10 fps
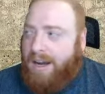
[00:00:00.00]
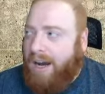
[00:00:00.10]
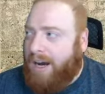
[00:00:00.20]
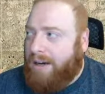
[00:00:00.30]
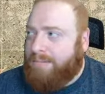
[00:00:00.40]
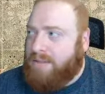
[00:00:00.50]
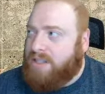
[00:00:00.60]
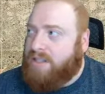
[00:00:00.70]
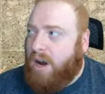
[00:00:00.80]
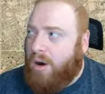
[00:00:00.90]
Um,
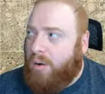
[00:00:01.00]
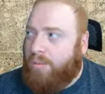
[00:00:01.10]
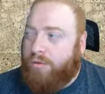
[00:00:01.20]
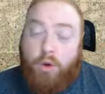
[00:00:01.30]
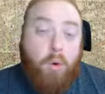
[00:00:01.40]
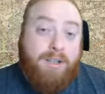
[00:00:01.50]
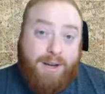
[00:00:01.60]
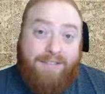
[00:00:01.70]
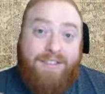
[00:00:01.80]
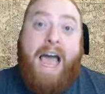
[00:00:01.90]
so you
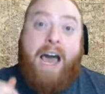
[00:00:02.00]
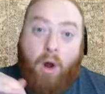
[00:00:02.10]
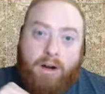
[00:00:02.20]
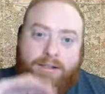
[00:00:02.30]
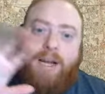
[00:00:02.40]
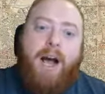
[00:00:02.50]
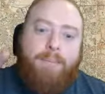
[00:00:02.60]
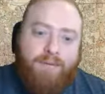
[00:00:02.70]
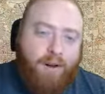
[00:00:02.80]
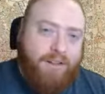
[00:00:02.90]
also have that on
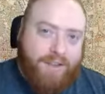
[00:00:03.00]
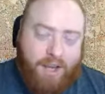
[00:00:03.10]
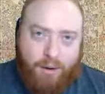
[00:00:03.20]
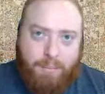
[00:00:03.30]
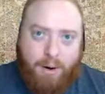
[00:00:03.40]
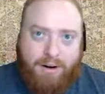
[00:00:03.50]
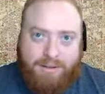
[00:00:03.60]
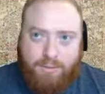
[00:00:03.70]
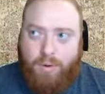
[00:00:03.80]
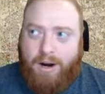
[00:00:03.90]
top of all of the other
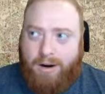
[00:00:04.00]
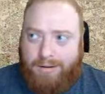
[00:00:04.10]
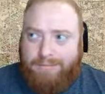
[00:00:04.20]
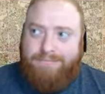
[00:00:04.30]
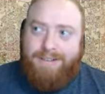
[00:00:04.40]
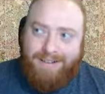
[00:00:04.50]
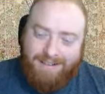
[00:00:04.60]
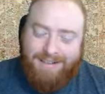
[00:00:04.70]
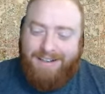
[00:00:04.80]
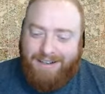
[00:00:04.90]
parts where
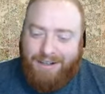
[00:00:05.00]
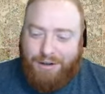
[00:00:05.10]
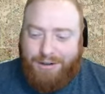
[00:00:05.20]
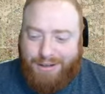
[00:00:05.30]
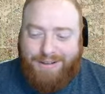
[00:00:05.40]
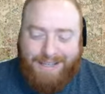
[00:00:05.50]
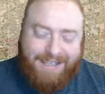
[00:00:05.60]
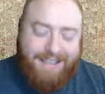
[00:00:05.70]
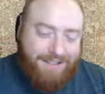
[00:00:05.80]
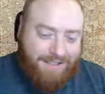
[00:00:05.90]
you're,
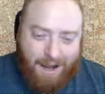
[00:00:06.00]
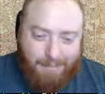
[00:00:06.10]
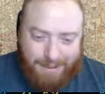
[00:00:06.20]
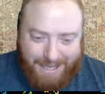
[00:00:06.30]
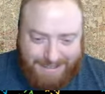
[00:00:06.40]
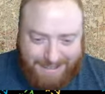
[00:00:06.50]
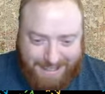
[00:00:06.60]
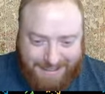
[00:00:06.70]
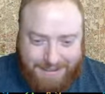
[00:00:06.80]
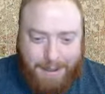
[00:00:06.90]
it, just complicates
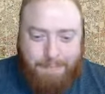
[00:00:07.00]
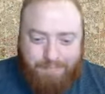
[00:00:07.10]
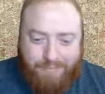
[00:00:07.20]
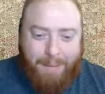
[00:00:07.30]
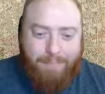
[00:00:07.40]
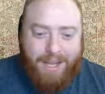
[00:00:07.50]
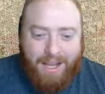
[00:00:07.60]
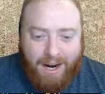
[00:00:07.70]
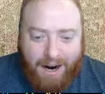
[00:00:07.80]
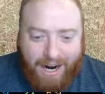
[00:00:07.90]
things. So yeah.
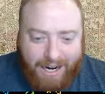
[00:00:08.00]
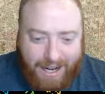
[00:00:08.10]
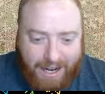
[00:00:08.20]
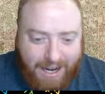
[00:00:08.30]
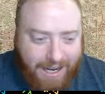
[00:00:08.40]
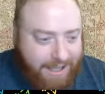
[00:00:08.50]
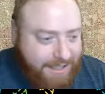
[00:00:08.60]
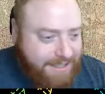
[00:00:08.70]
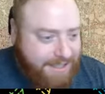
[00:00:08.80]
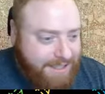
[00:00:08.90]
All right. Uh,
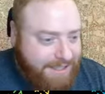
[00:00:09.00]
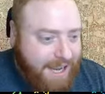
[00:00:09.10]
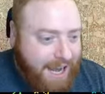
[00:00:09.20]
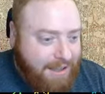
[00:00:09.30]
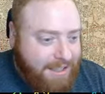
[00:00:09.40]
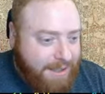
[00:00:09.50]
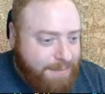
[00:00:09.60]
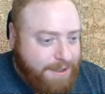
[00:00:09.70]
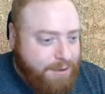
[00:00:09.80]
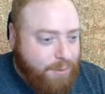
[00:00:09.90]
let's see. Scott Lee
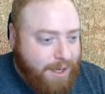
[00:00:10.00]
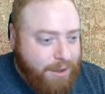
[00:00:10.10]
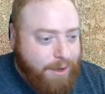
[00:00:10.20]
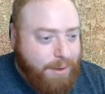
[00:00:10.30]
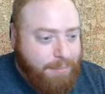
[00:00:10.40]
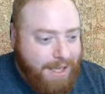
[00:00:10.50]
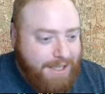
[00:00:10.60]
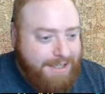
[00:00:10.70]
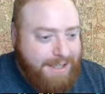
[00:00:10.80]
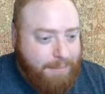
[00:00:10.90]
Gibson,
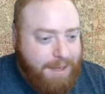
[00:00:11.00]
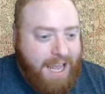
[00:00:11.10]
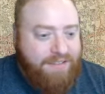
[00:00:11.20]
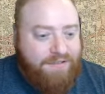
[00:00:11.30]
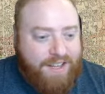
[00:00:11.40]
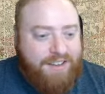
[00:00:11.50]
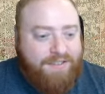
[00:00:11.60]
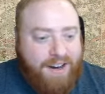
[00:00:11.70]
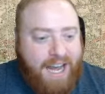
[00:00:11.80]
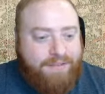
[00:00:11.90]
23andMe sent me a
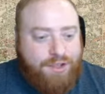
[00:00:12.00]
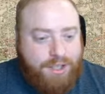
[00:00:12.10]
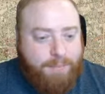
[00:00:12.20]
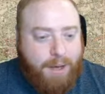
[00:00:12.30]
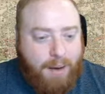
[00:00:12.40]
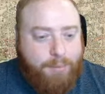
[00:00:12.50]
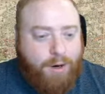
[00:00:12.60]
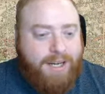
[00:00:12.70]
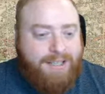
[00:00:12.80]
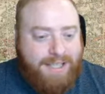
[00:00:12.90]
V5 chip
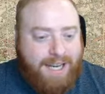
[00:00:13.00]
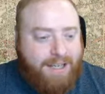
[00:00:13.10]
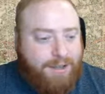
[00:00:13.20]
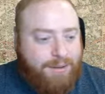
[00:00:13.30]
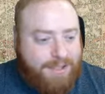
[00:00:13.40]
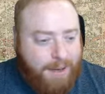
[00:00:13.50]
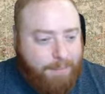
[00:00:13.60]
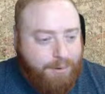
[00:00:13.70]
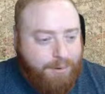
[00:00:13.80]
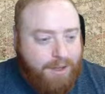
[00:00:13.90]
upgrade to take a new
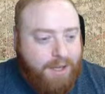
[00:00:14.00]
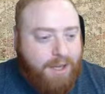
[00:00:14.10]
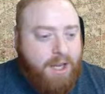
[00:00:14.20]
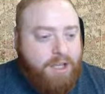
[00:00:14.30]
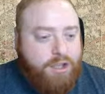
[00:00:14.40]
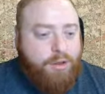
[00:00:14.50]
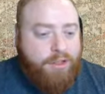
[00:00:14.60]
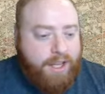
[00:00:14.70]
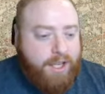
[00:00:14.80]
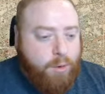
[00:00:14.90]
sample. Do you
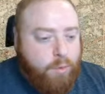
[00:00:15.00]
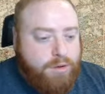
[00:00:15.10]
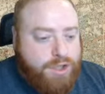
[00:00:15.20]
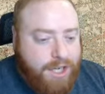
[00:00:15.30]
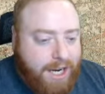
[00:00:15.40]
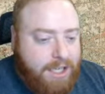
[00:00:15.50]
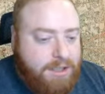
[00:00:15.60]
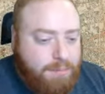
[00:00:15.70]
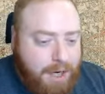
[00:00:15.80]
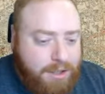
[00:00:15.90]
think it will
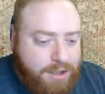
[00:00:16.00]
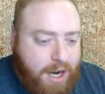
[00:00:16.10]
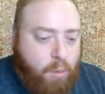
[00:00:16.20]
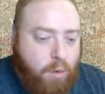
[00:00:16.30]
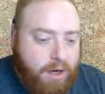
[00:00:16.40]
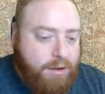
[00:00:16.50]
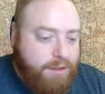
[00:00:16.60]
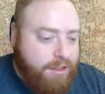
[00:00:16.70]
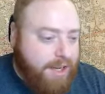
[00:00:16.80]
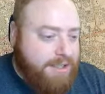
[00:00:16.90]
change much and what
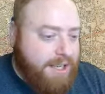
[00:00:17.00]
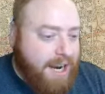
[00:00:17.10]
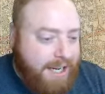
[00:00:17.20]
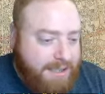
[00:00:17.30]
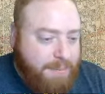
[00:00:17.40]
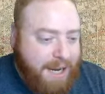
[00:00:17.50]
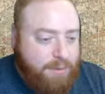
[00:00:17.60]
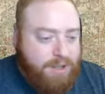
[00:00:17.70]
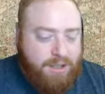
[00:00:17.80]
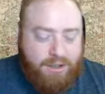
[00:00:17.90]
new things can I
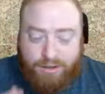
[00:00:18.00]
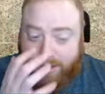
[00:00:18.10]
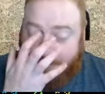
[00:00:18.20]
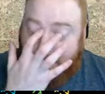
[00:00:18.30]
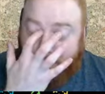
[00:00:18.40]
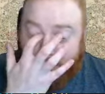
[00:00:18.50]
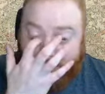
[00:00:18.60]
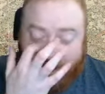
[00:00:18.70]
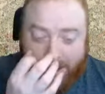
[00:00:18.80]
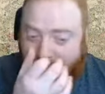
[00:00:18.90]
expect with the new chip
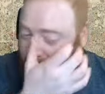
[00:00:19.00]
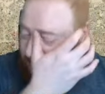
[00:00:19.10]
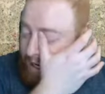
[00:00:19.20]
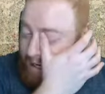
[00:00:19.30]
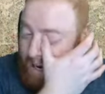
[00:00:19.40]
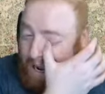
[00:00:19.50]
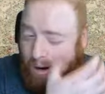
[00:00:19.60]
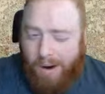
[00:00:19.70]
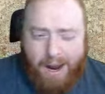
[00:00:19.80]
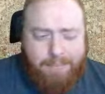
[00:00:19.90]
upgrade?
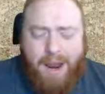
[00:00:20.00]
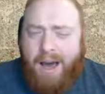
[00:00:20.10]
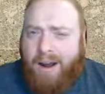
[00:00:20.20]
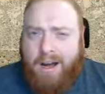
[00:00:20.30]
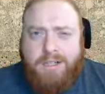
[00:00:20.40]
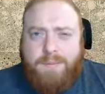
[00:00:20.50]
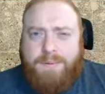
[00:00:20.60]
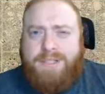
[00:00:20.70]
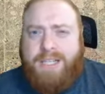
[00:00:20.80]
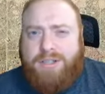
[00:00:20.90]
Now, I'm not
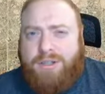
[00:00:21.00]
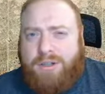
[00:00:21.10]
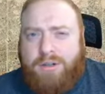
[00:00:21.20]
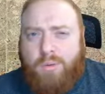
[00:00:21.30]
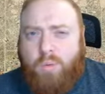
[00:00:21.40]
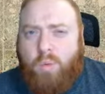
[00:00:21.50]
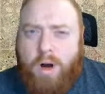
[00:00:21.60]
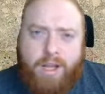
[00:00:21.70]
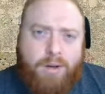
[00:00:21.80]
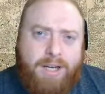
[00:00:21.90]
100% sure
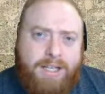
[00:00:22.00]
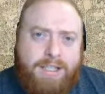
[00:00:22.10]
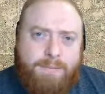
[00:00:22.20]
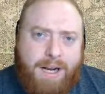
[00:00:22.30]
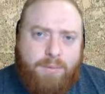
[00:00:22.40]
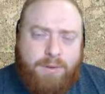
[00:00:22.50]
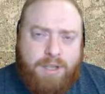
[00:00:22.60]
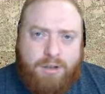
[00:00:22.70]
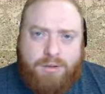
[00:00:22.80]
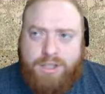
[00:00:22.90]
what you can expect with
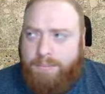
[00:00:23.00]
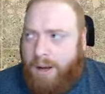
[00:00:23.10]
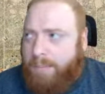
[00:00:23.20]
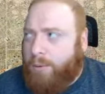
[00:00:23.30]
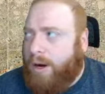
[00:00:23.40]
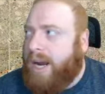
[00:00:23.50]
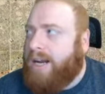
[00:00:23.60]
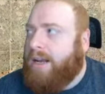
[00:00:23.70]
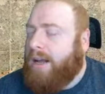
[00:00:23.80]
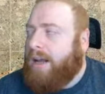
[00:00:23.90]
the new chip
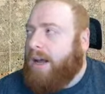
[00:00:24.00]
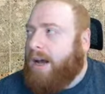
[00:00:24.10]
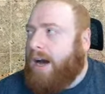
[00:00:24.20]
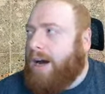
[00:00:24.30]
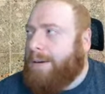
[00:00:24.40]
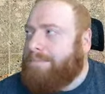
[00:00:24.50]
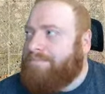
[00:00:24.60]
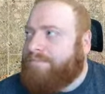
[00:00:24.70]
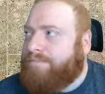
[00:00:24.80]
upgrade. Um,